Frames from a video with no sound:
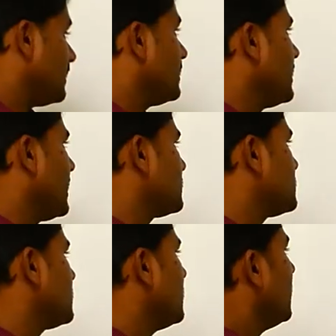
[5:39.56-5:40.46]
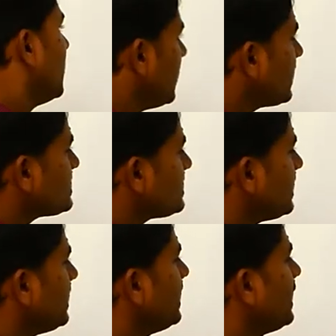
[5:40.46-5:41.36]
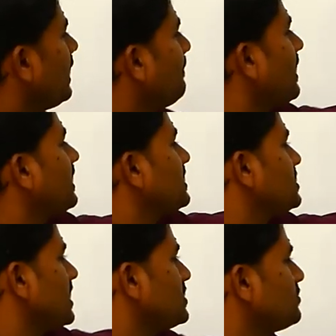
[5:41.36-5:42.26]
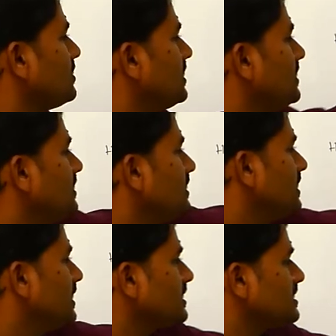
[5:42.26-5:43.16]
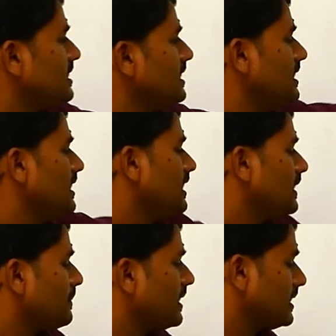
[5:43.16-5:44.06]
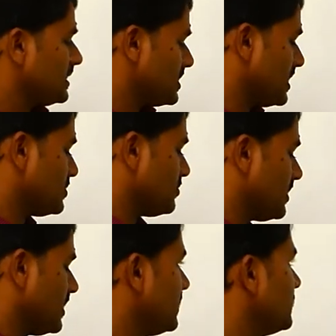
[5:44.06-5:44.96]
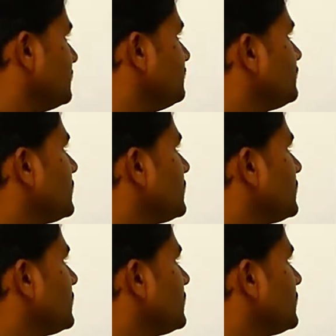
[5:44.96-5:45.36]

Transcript: next let us see hepatic schizogony. Let us see hepatic schizogony.